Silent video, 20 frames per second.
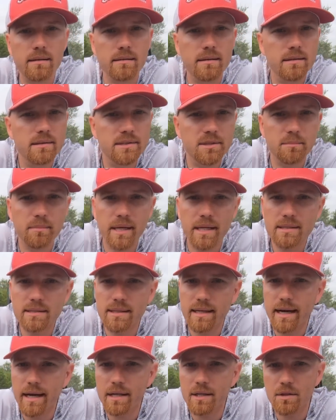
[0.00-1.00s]
These are baits
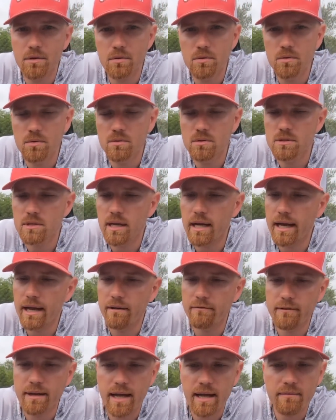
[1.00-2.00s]
that I use, I
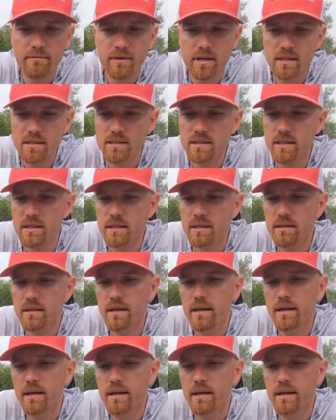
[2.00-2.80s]
have confidence in,